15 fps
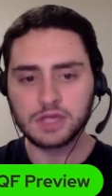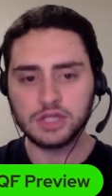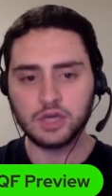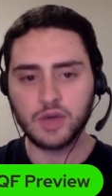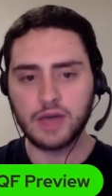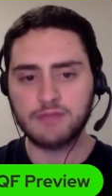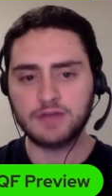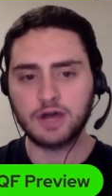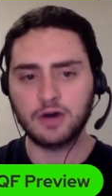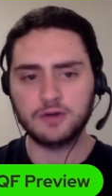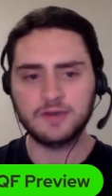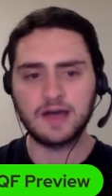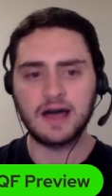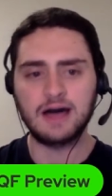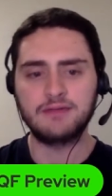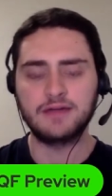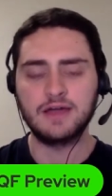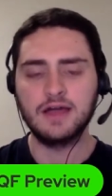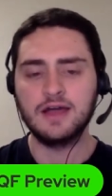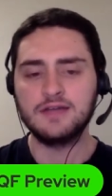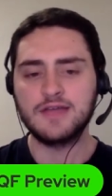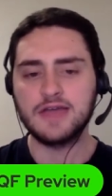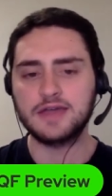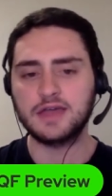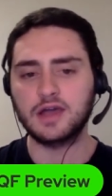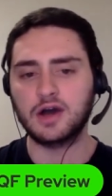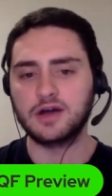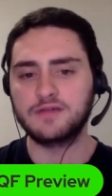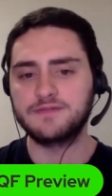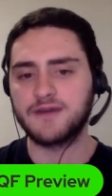you have Kotov taking
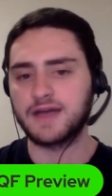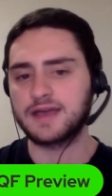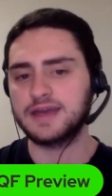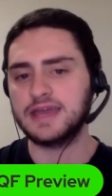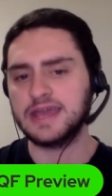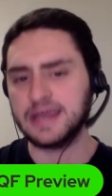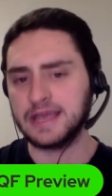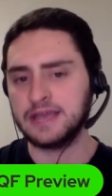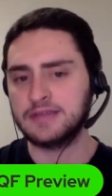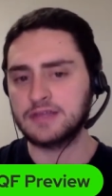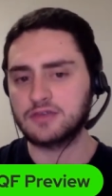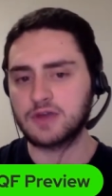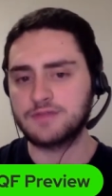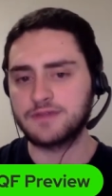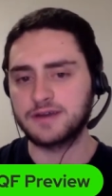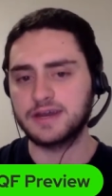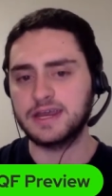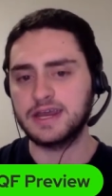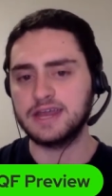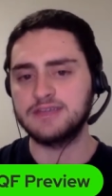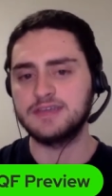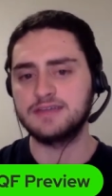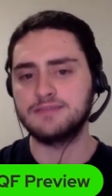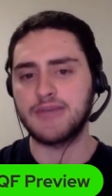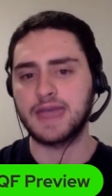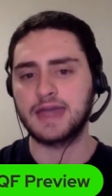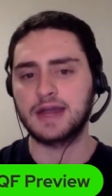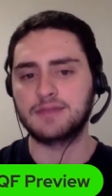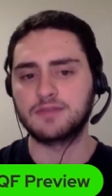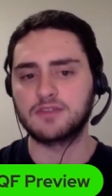on Fognini. That's right, Fognini did
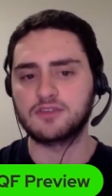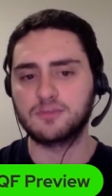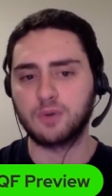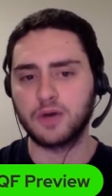make it up to this